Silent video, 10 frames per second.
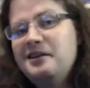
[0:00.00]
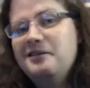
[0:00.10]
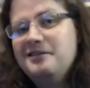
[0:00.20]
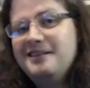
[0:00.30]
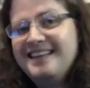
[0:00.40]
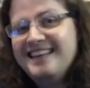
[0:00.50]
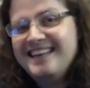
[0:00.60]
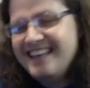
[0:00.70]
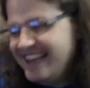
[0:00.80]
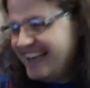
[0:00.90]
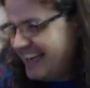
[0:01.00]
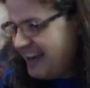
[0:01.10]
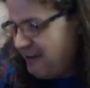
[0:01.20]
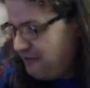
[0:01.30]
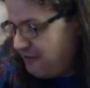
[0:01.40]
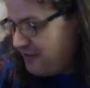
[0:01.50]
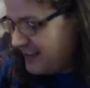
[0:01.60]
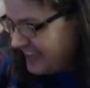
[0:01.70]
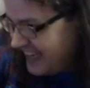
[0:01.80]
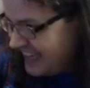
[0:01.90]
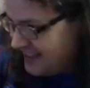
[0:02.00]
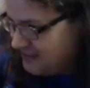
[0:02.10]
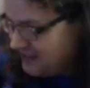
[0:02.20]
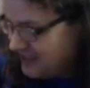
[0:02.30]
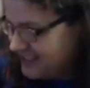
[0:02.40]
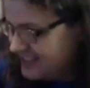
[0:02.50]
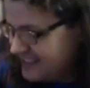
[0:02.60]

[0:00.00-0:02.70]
I feel like it was.